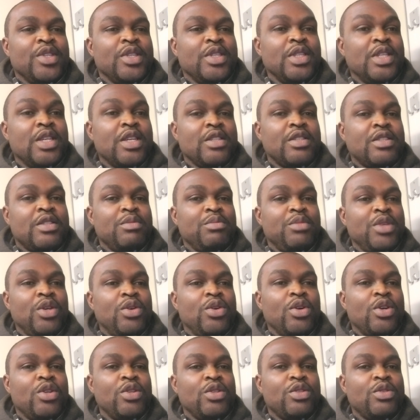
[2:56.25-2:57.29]
Yes,
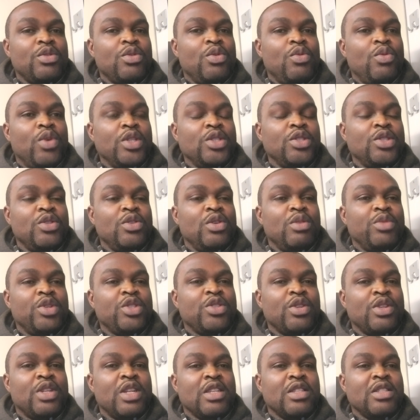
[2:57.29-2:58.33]
because one thing you
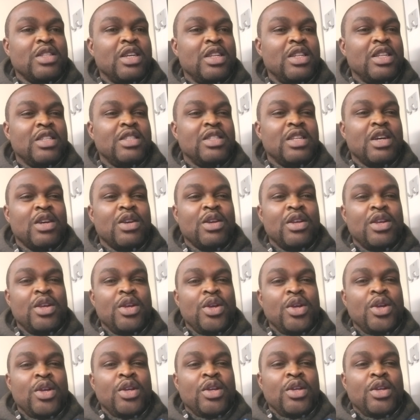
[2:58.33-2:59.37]
must understand is that
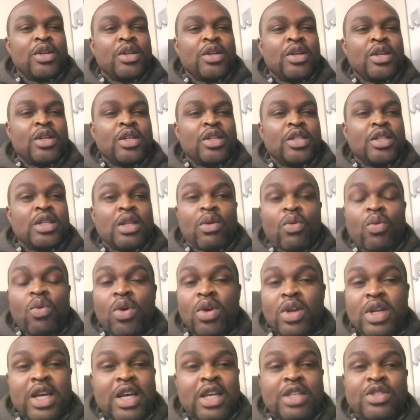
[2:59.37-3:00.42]
the
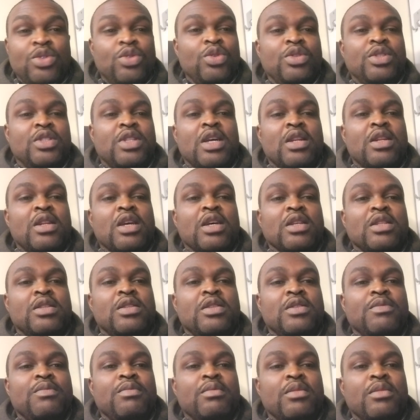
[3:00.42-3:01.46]
world has two standards.